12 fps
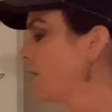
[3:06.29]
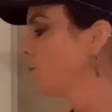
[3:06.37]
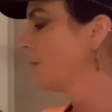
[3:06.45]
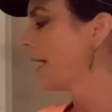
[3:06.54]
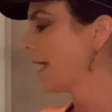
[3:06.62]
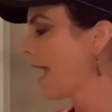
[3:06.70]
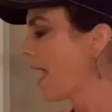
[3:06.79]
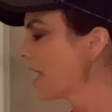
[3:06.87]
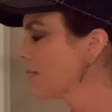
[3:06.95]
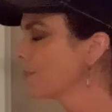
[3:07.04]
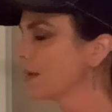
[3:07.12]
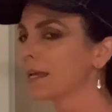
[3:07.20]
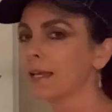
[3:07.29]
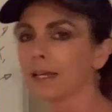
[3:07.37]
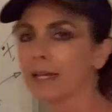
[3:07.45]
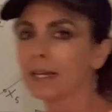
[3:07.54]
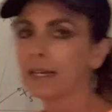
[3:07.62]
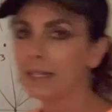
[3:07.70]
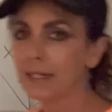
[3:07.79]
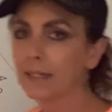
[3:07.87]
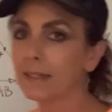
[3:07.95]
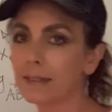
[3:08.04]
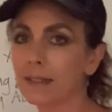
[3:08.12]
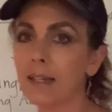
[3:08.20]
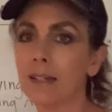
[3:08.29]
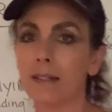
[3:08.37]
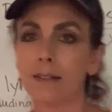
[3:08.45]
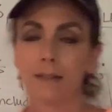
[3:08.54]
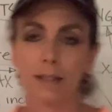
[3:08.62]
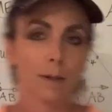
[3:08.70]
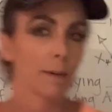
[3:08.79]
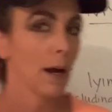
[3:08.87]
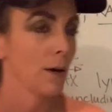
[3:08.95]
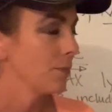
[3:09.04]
ray AB is 0.